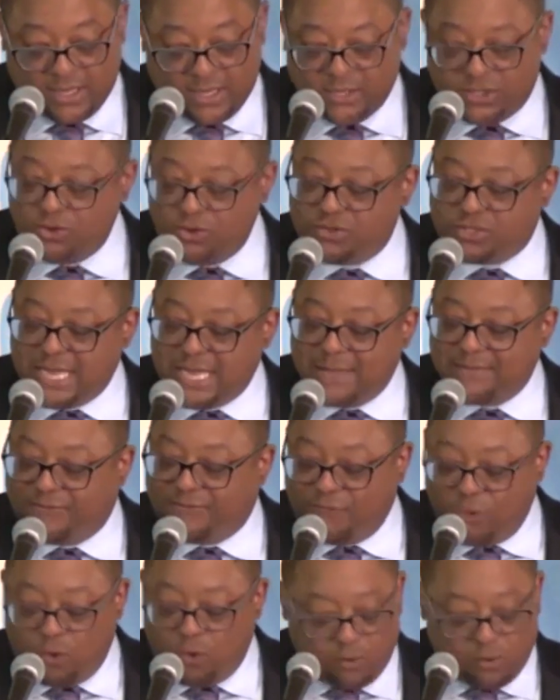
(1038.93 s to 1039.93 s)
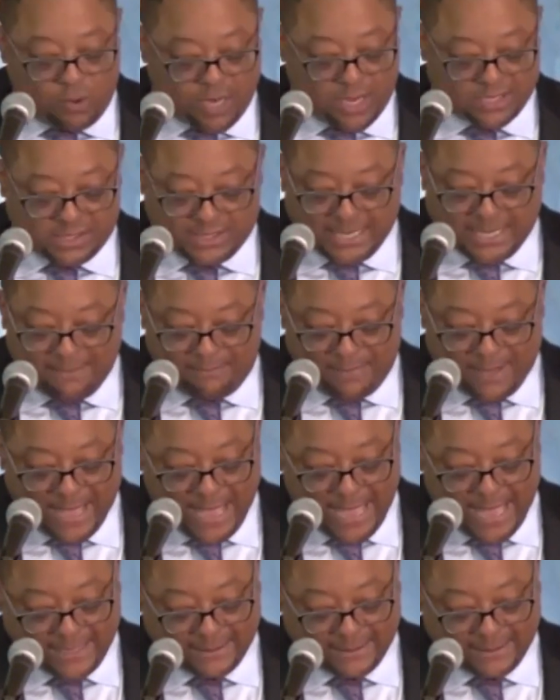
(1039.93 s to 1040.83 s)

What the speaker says: 2 steps forward, 1 step back.